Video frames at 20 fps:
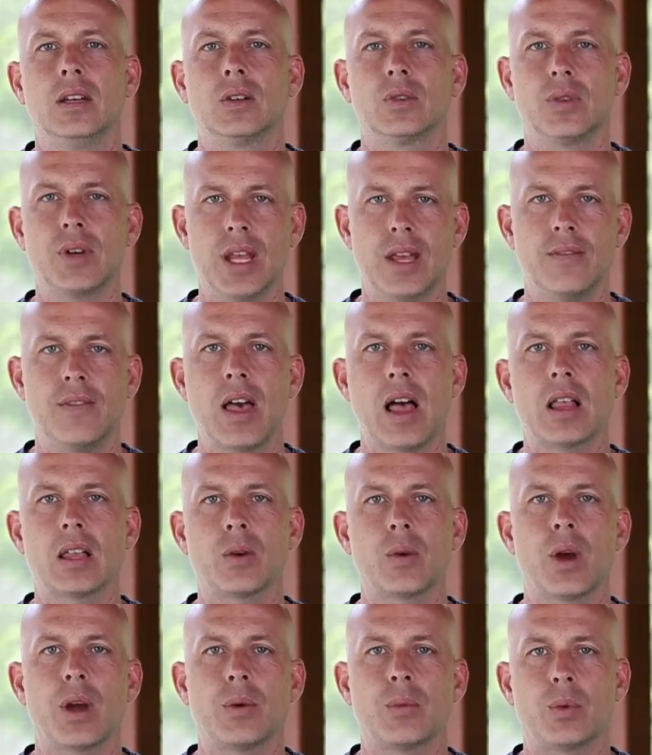
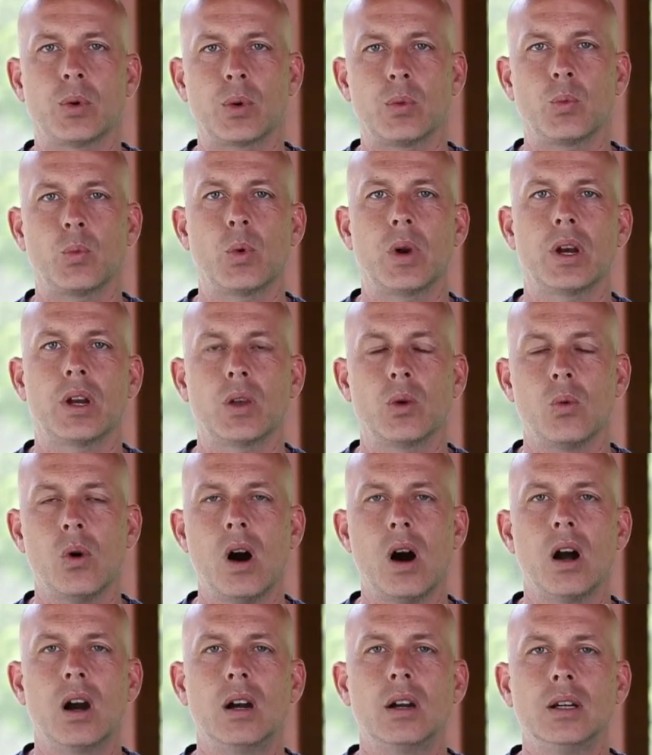reevaluate where you
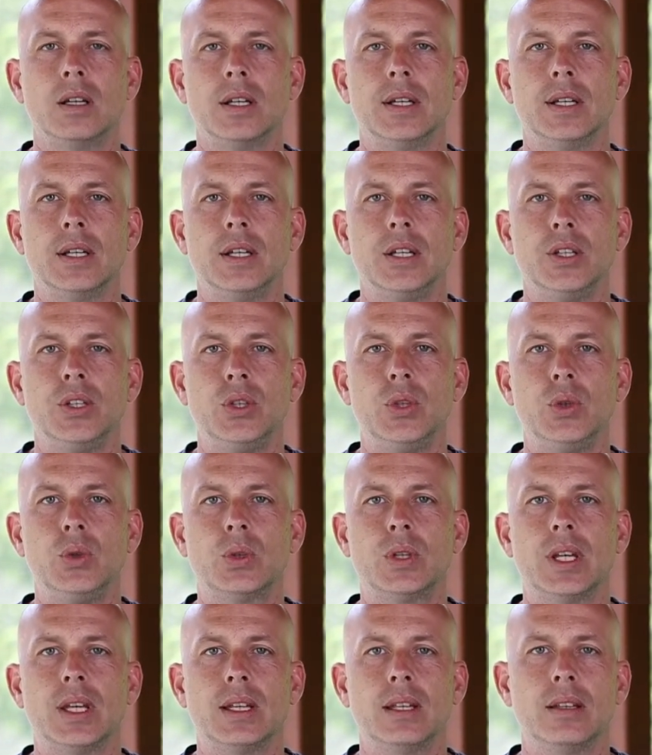are, you
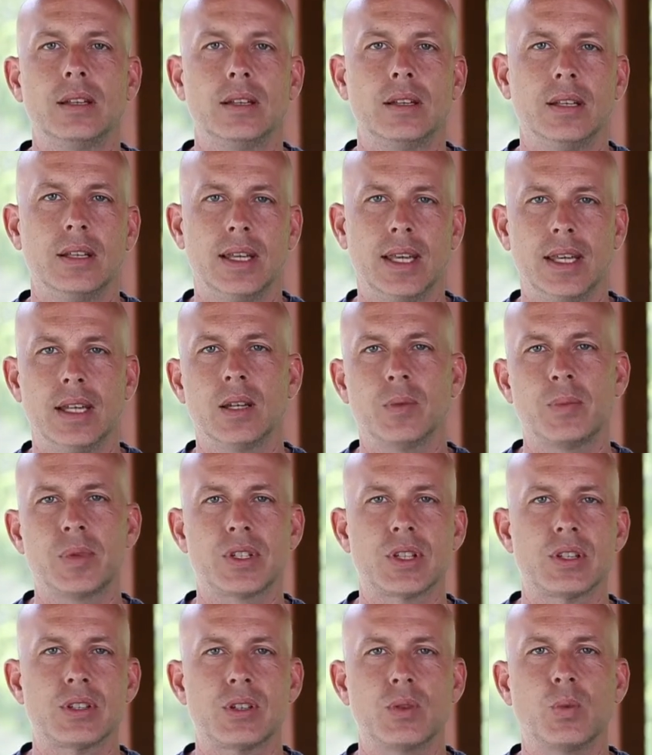can get in a
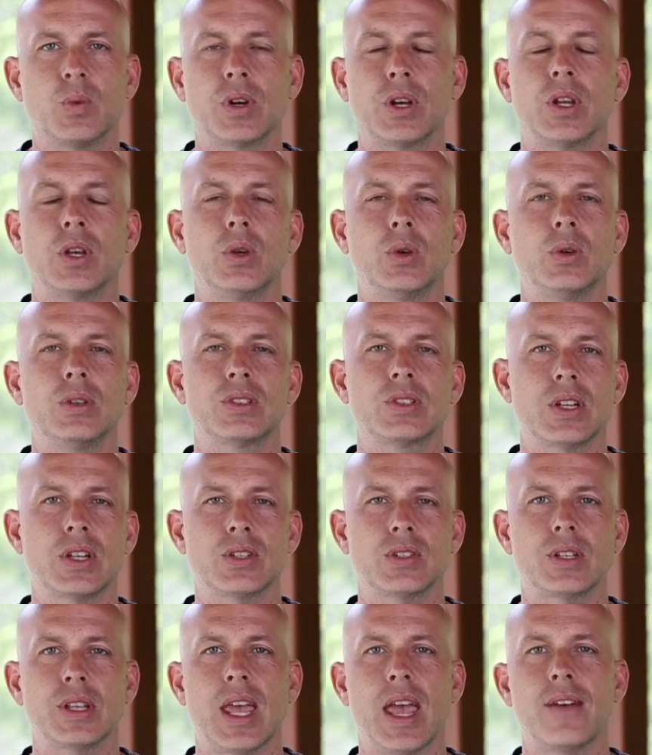position where you
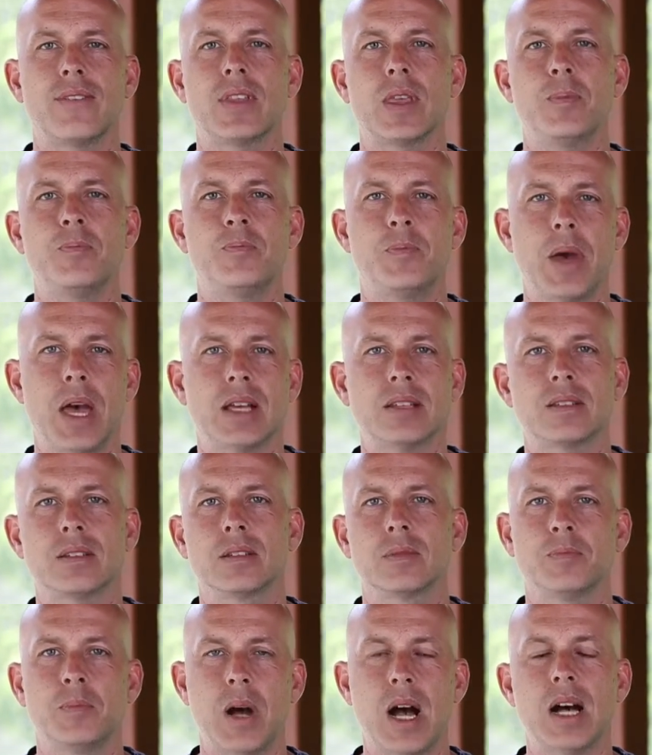essentially have the
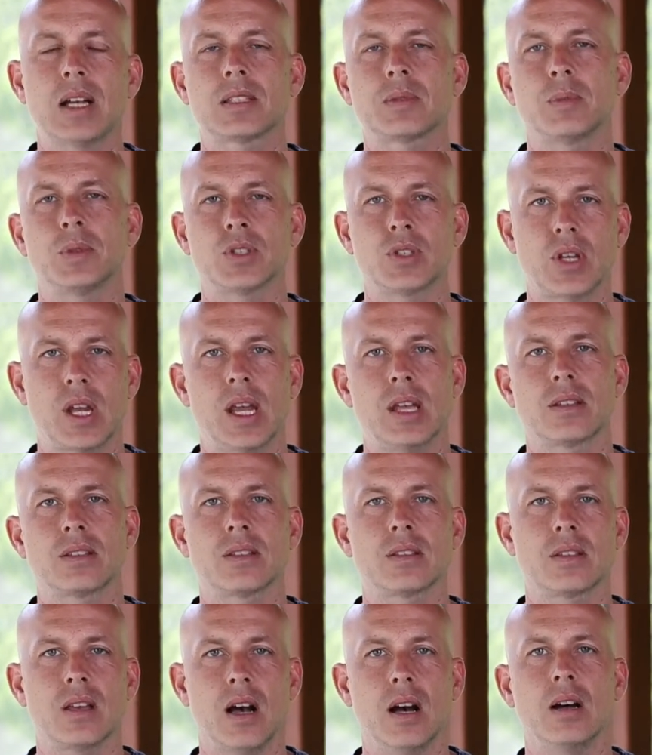best possible
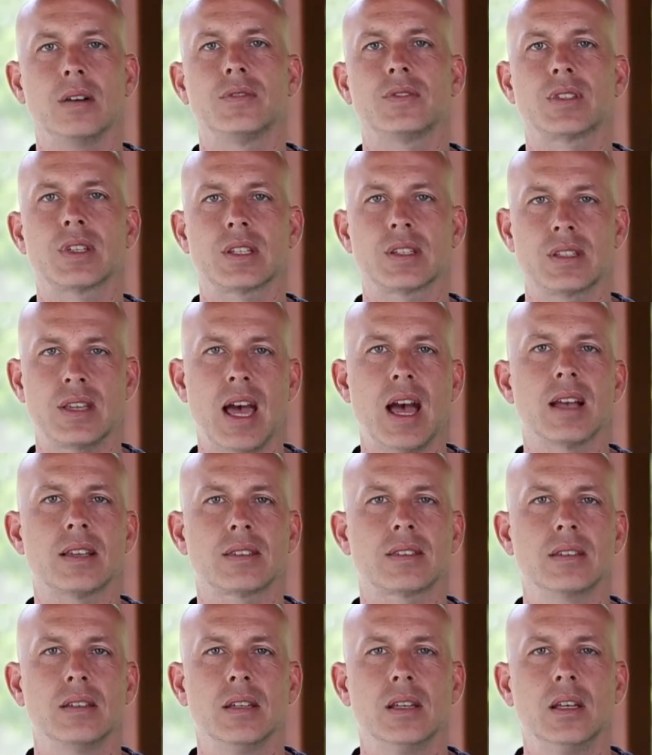chances of success